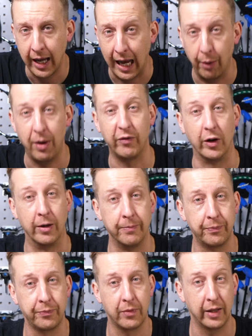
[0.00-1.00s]
However,
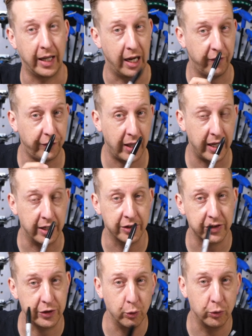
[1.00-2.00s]
if they're
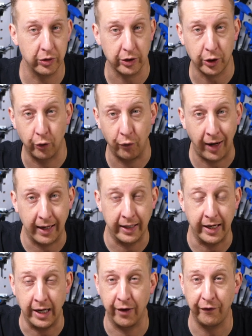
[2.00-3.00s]
installed
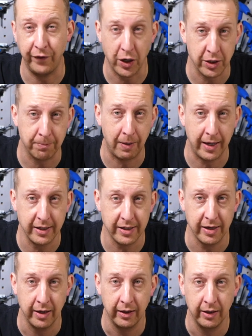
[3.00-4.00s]
correctly in the first place,